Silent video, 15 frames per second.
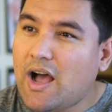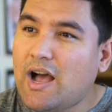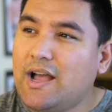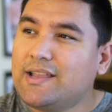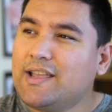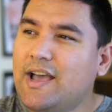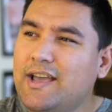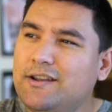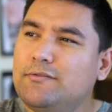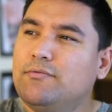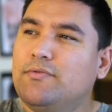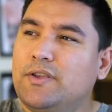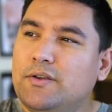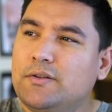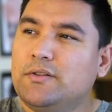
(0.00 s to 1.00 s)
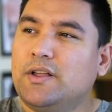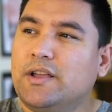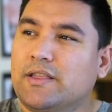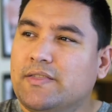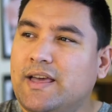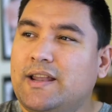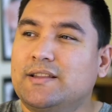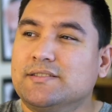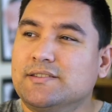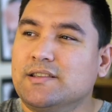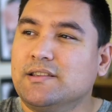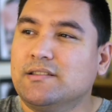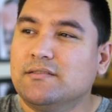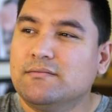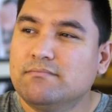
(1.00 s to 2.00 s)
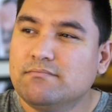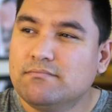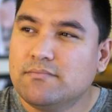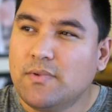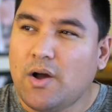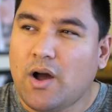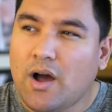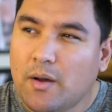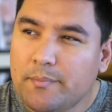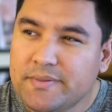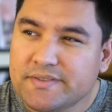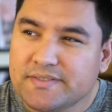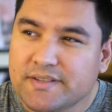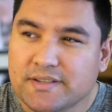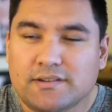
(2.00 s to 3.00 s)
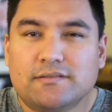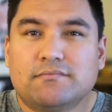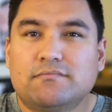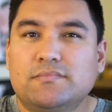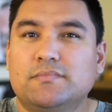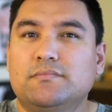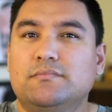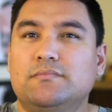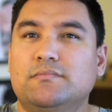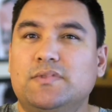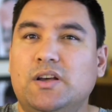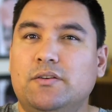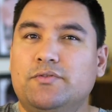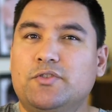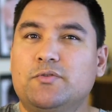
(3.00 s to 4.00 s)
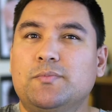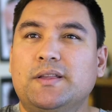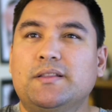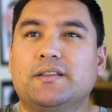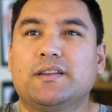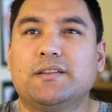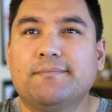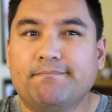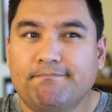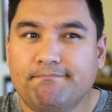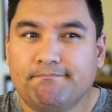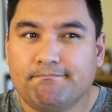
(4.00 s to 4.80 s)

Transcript: I kind of feel like that is the opposite of humility.